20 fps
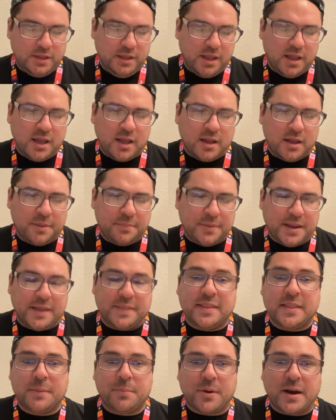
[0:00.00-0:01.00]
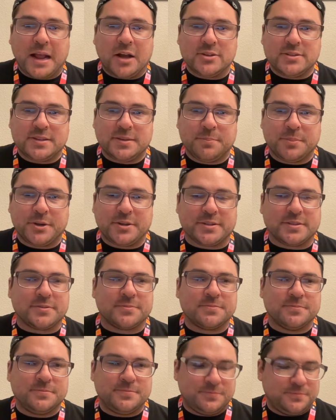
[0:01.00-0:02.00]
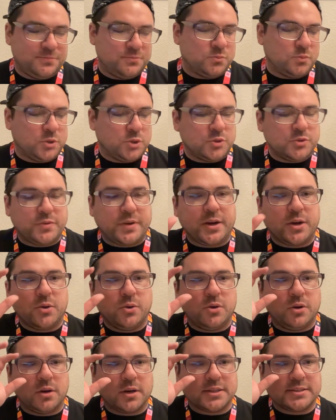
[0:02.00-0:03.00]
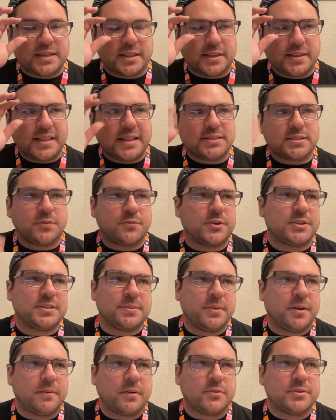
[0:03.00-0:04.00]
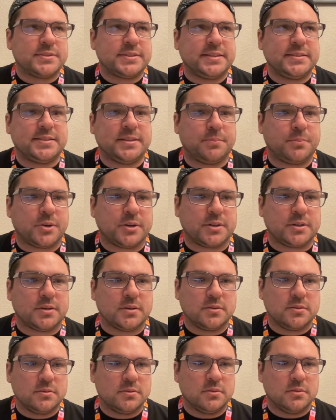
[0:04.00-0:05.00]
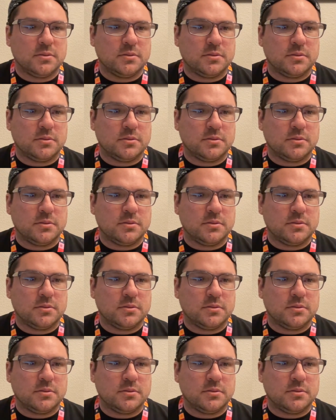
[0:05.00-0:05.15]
And then they brought out Tim Burton, which was very cool because I think that's the first time I've ever seen Tim Burton.